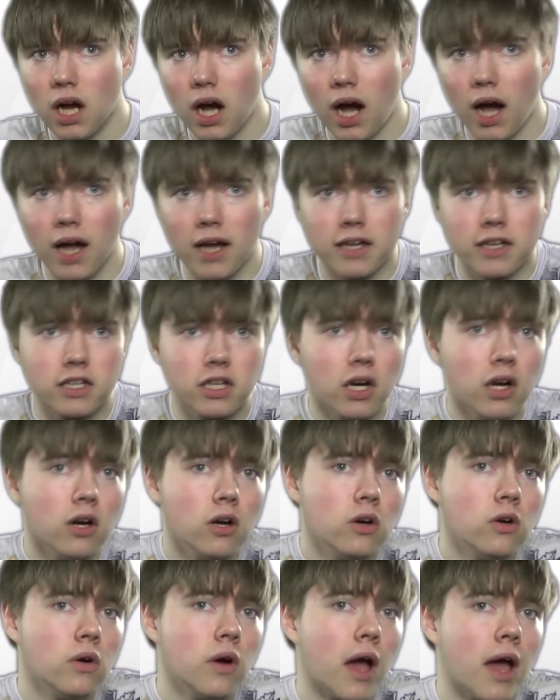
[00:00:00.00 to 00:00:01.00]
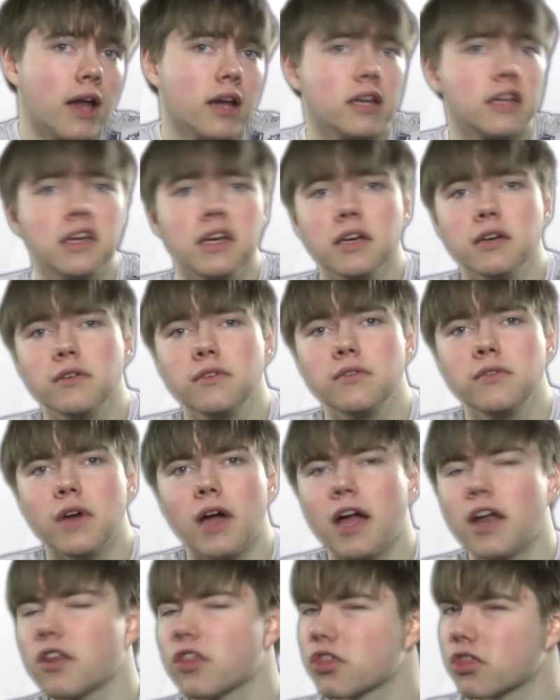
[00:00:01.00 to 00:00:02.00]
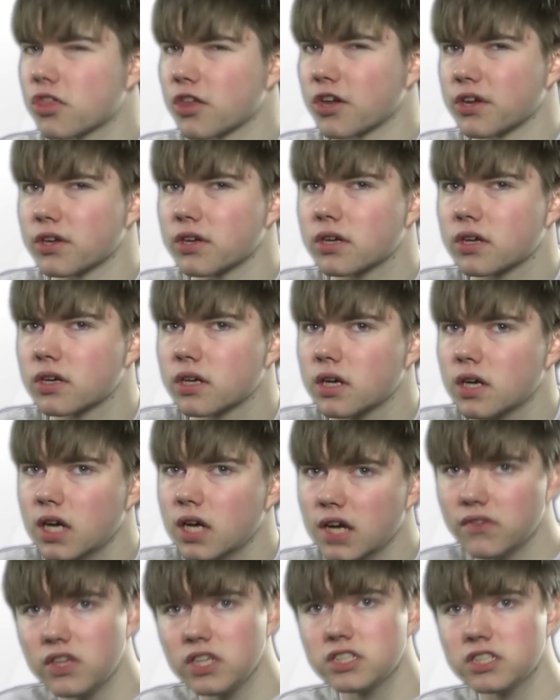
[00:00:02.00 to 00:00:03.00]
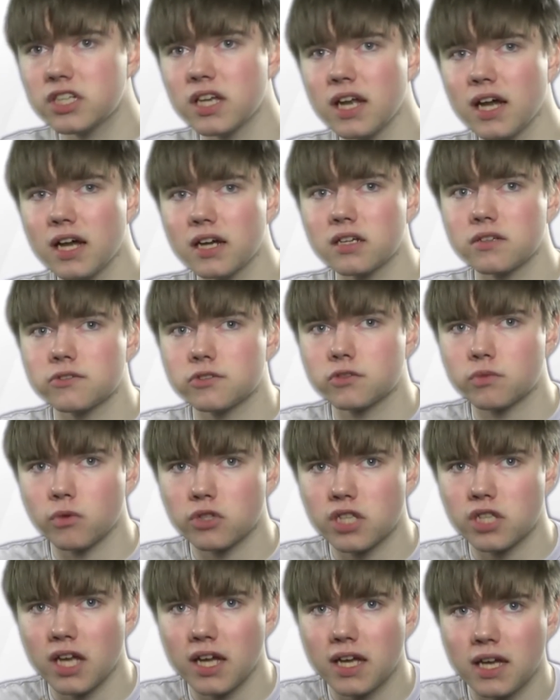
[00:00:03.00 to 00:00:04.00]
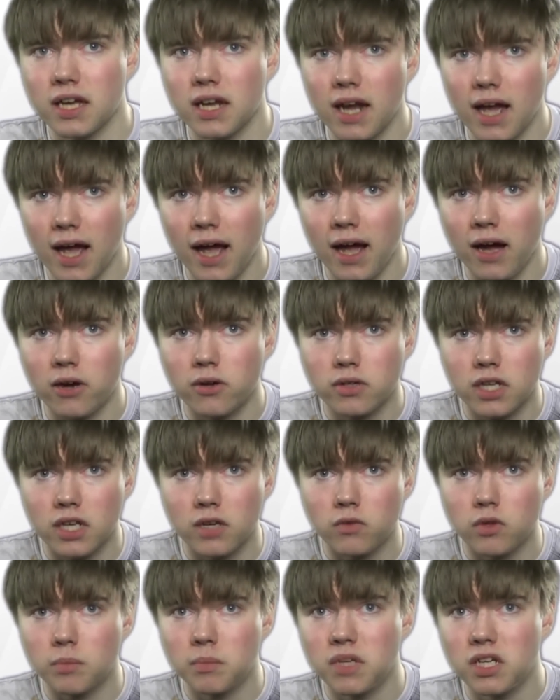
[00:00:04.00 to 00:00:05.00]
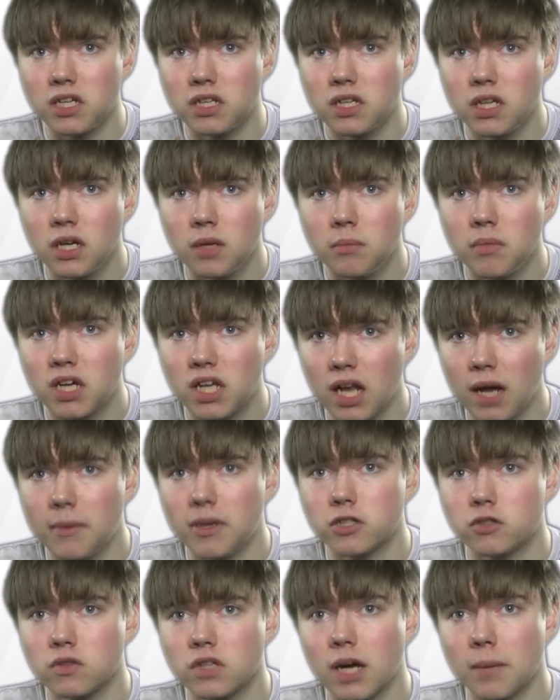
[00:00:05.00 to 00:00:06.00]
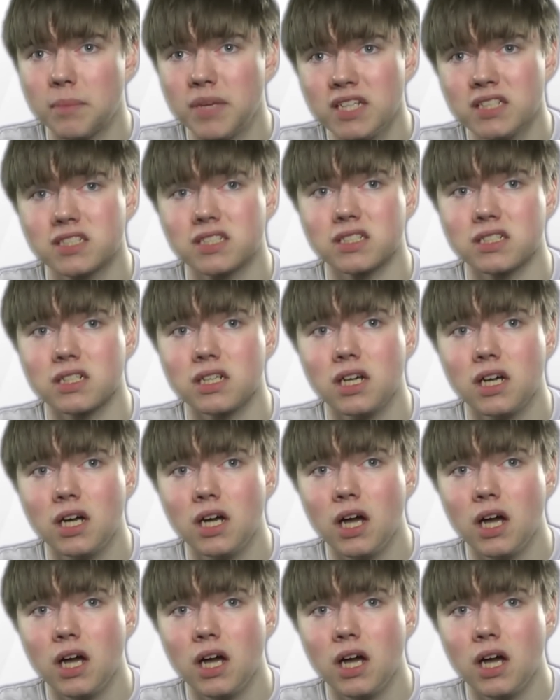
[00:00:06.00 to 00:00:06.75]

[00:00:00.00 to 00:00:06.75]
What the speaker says: I go and give and think. If these connectives were taken out, it would mean mi klama dunda pensi.